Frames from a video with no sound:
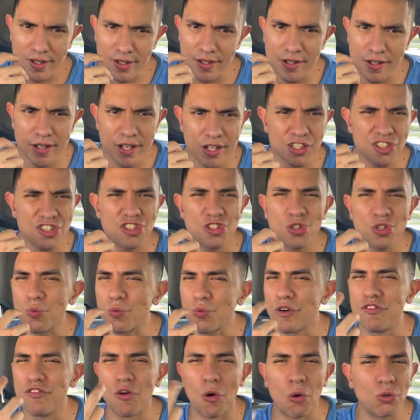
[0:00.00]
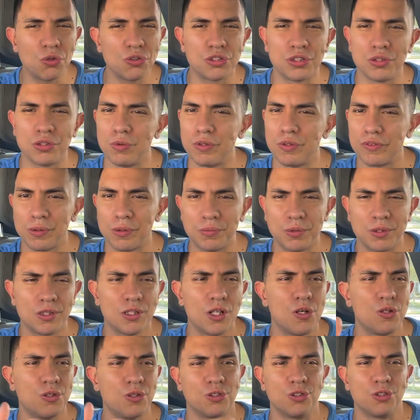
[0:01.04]
And they're so revolted with
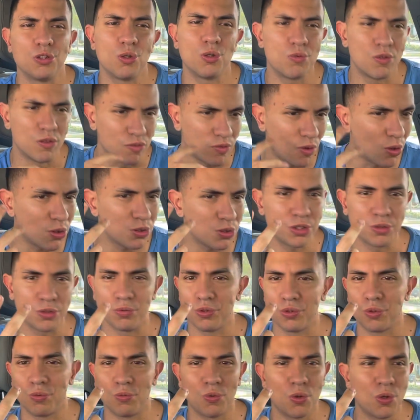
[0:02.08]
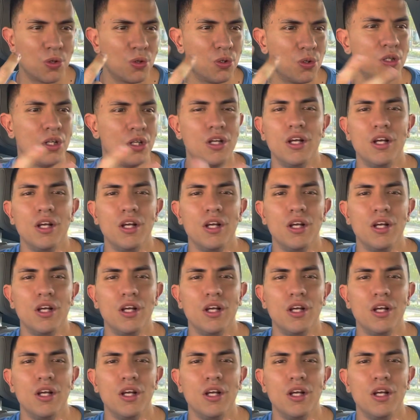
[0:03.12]
themselves. They're so revolted with the world,